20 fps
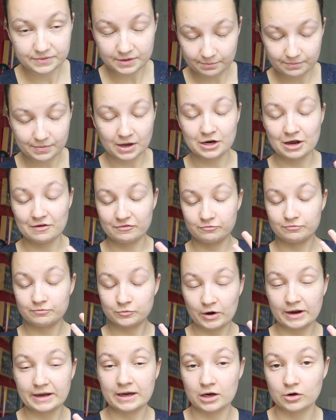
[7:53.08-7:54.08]
the, I don't have
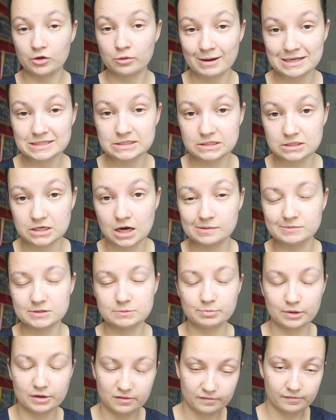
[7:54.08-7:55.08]
great colour at the best of times,
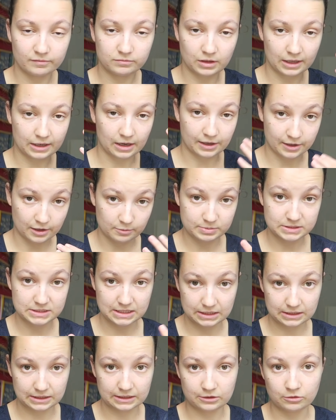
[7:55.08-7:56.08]
but like I go
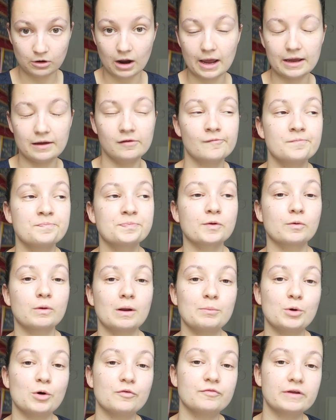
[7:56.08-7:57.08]
particularly grey when
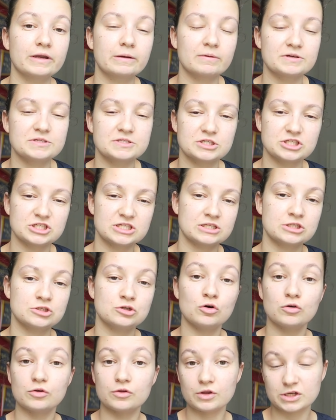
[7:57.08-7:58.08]
I'm not feeling well. So she said, you're
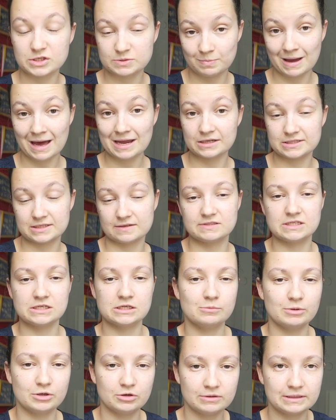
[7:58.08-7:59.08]
not as bad as I've seen
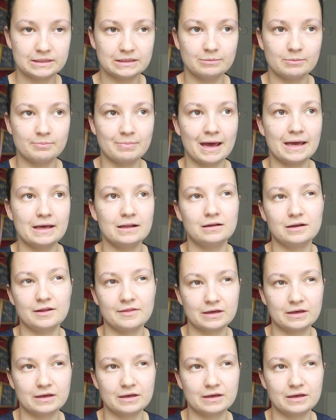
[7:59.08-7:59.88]
you, but you're a little bit pale. I